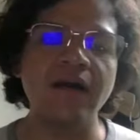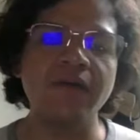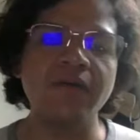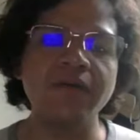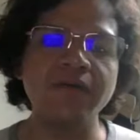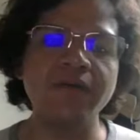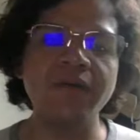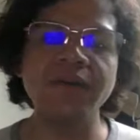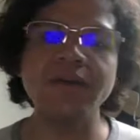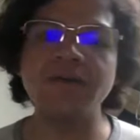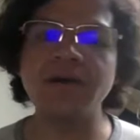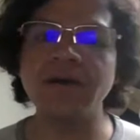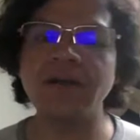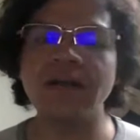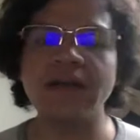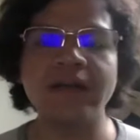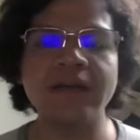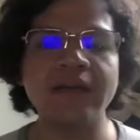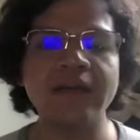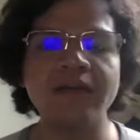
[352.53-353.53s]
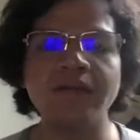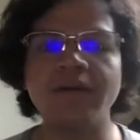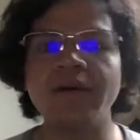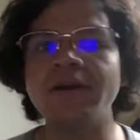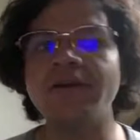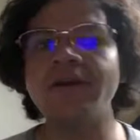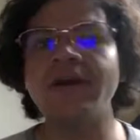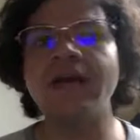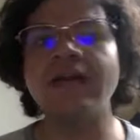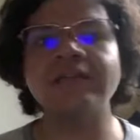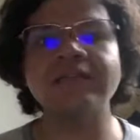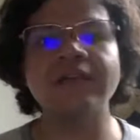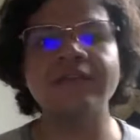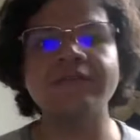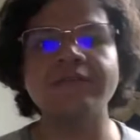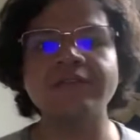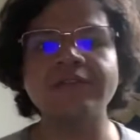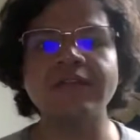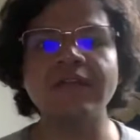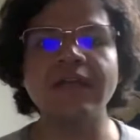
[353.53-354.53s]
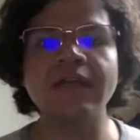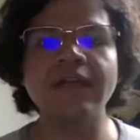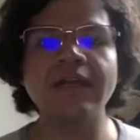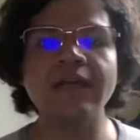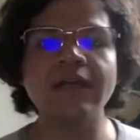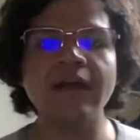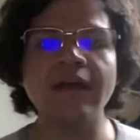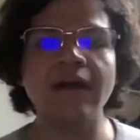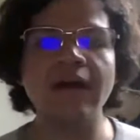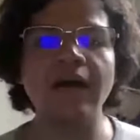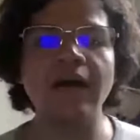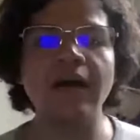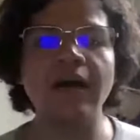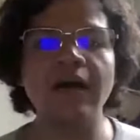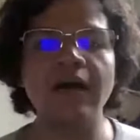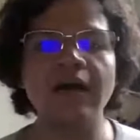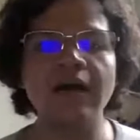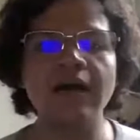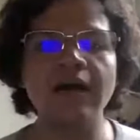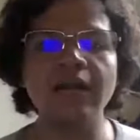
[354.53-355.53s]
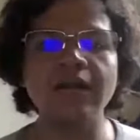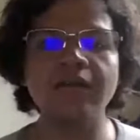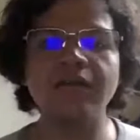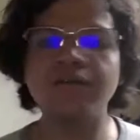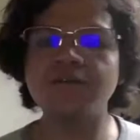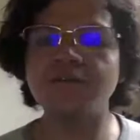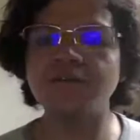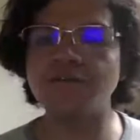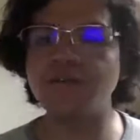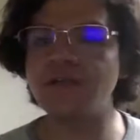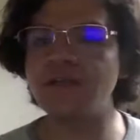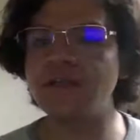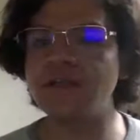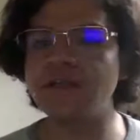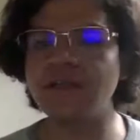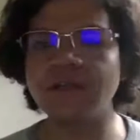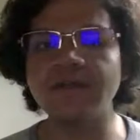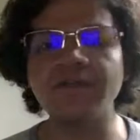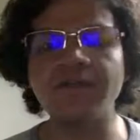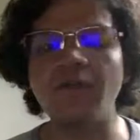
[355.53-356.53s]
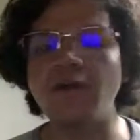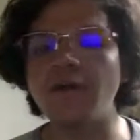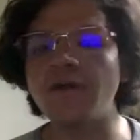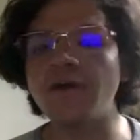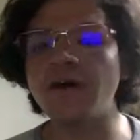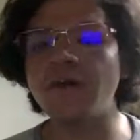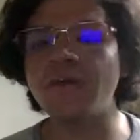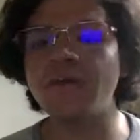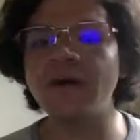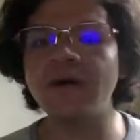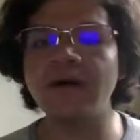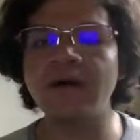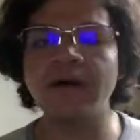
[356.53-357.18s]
We really want to hear what you guys have to say during the forum.